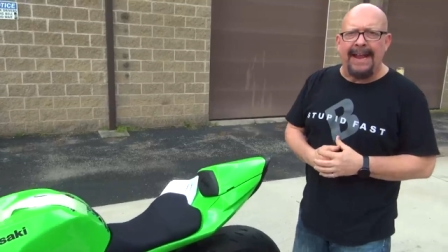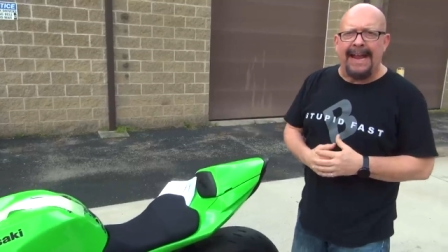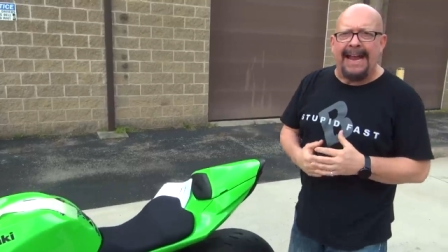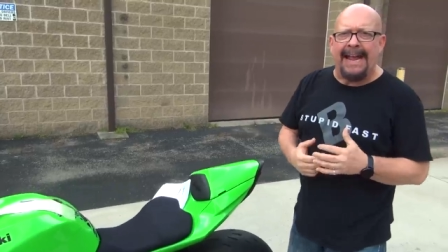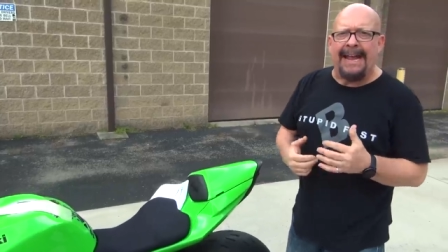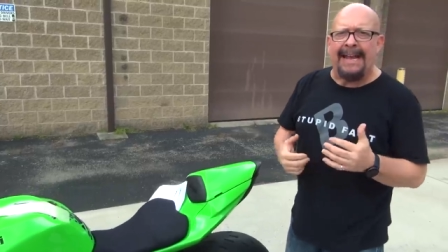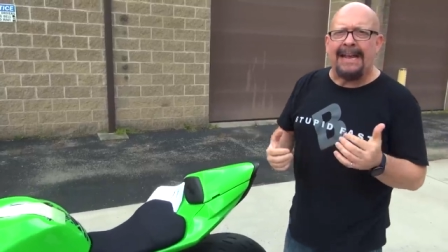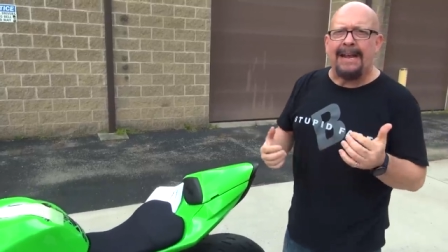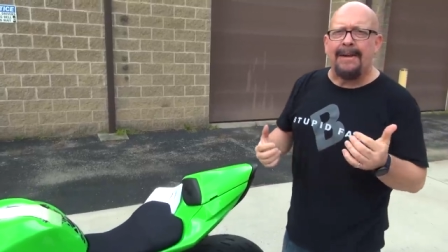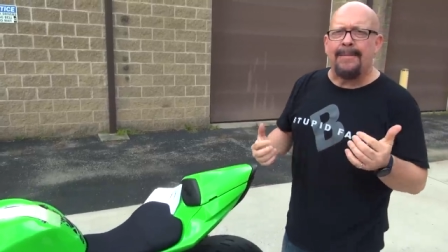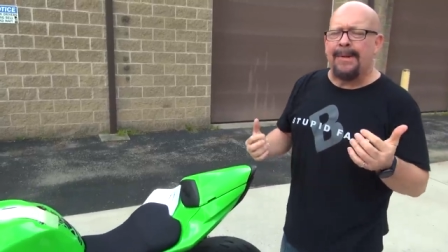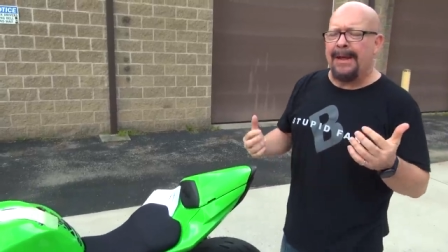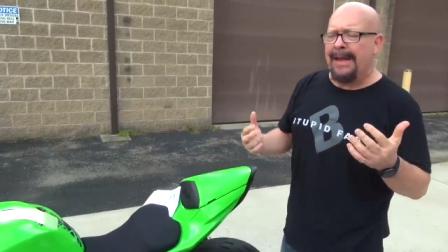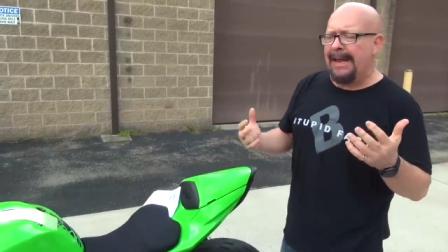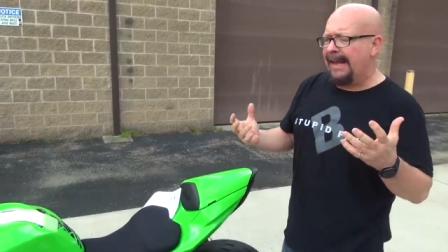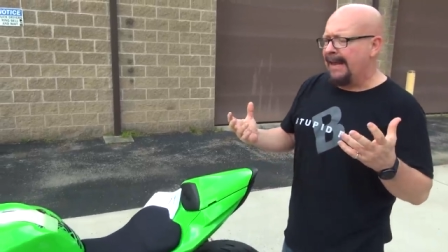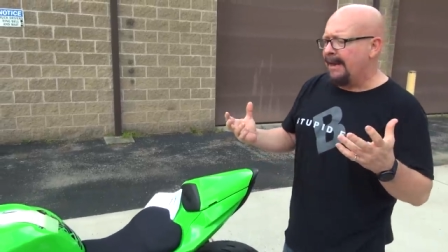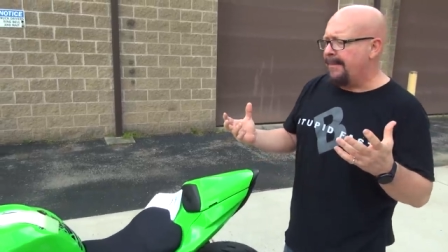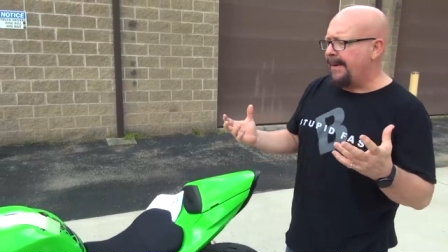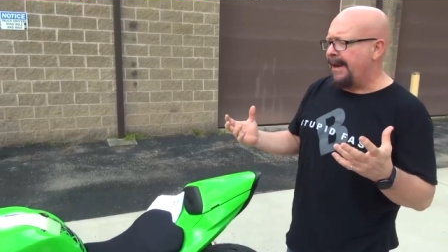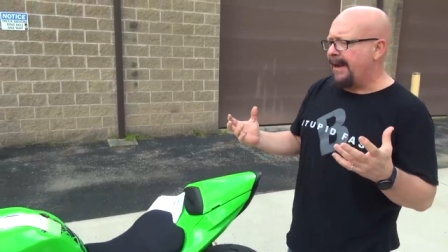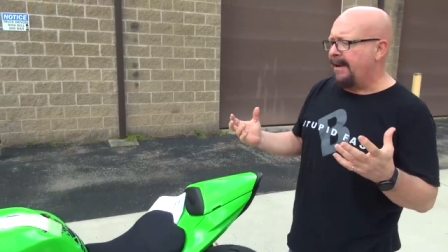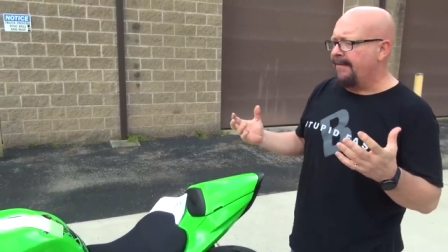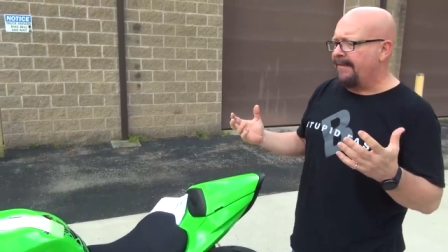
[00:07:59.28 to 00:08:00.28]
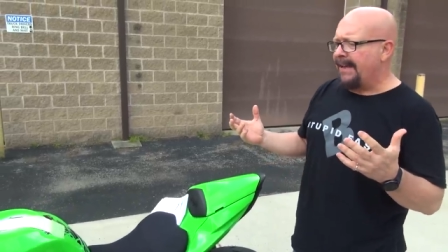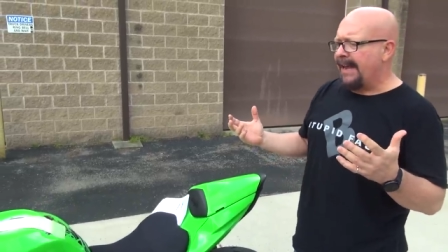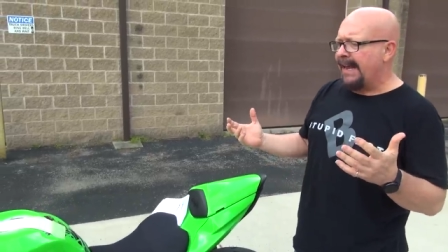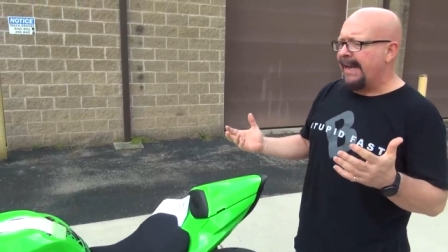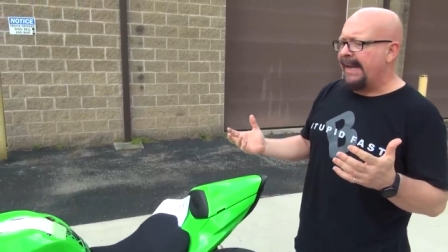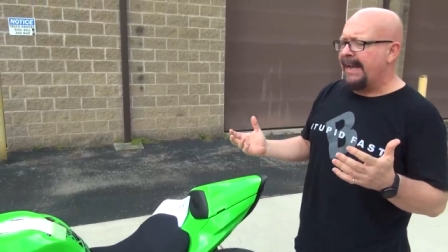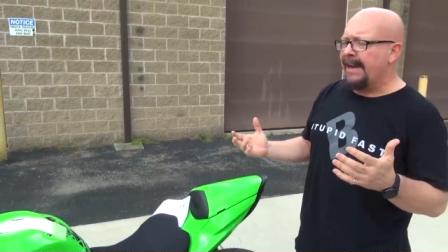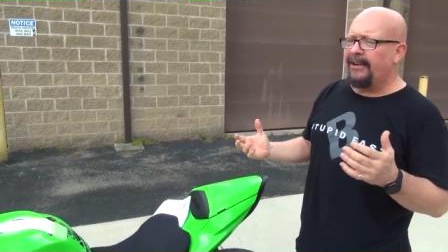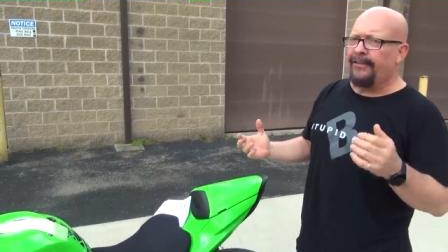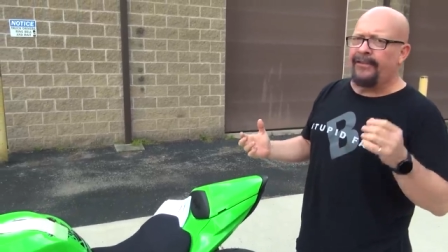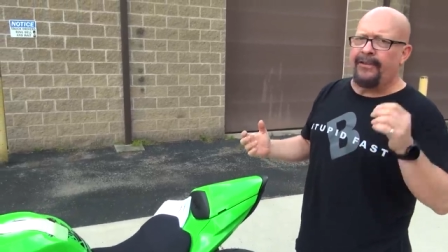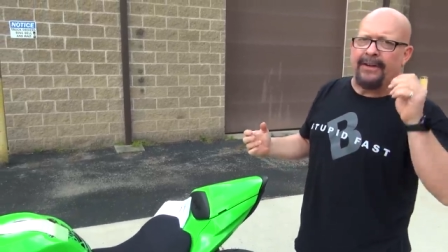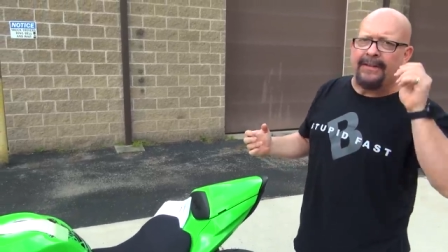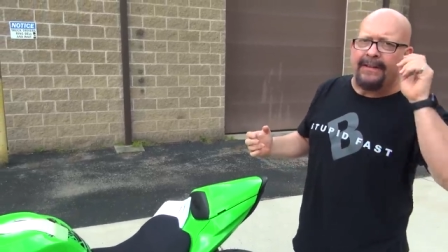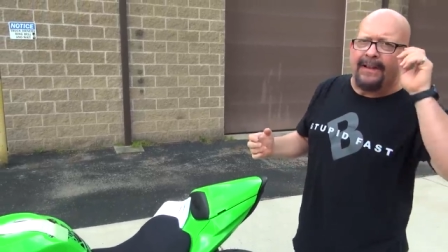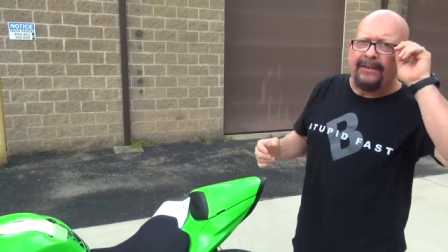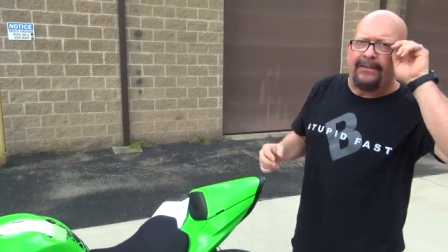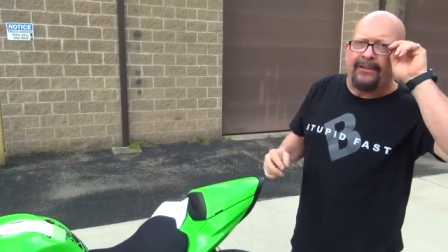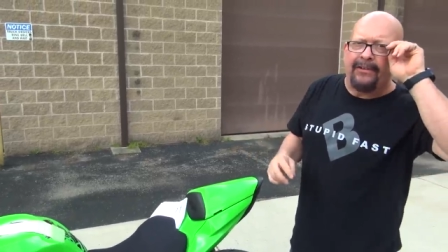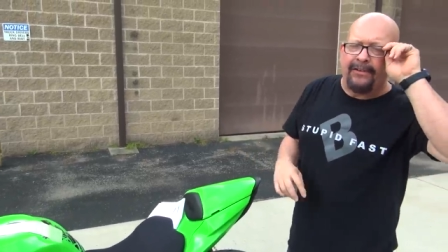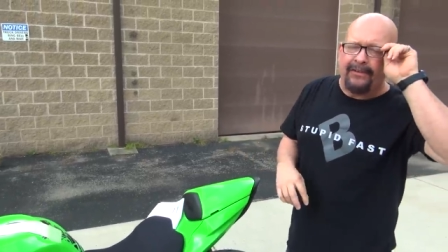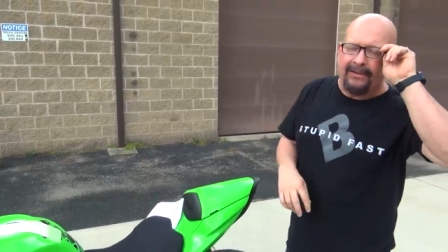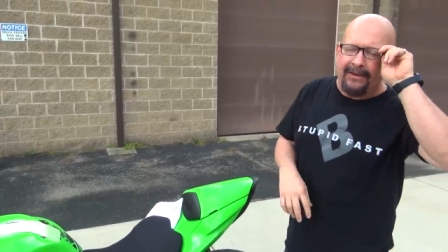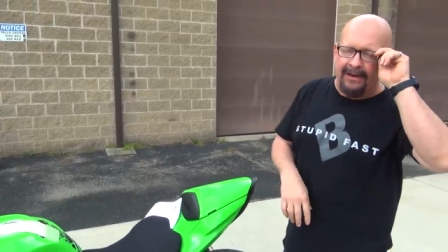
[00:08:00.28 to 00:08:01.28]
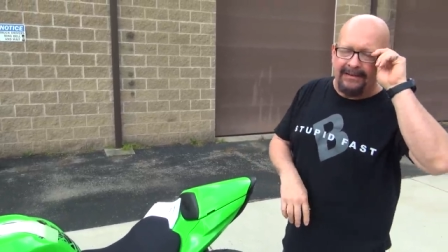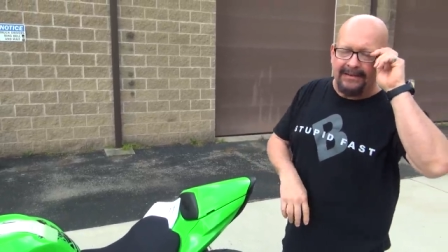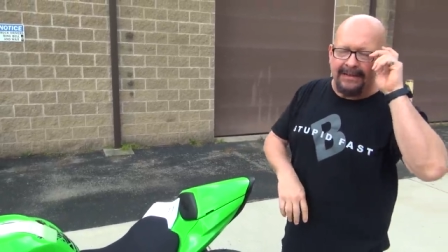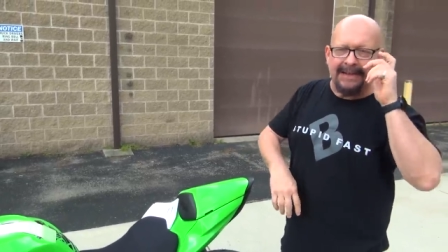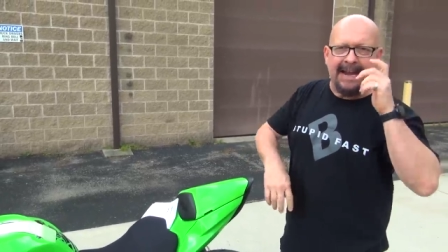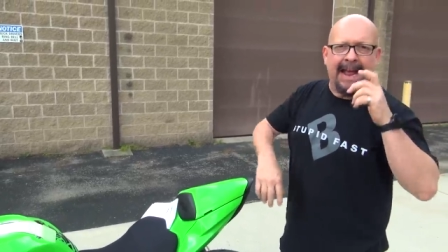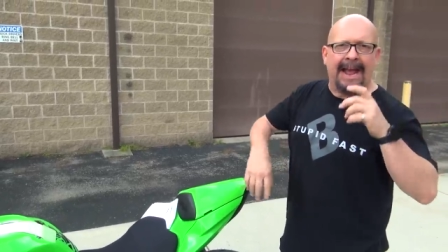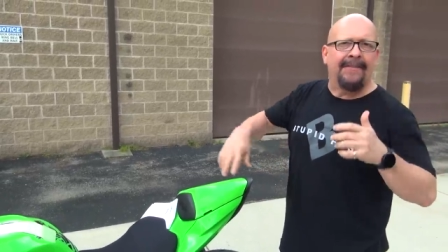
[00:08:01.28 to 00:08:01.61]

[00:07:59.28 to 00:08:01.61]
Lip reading: the enemy of any engine that just doesn't